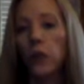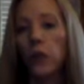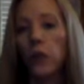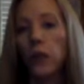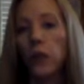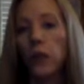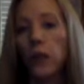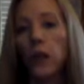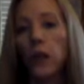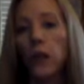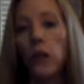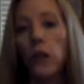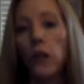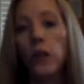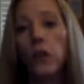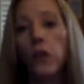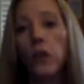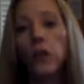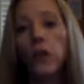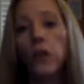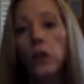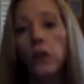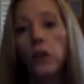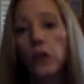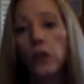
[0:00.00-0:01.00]
enrolling in
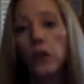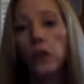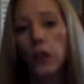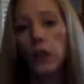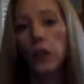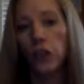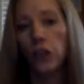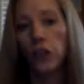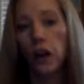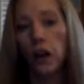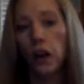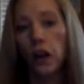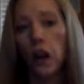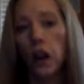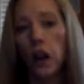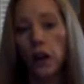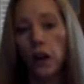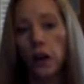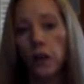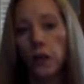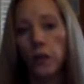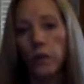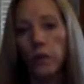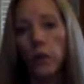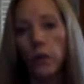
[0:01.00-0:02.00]
the University of
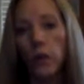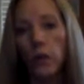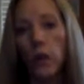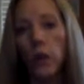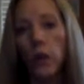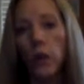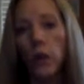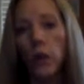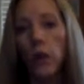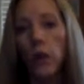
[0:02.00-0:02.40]
Chicago.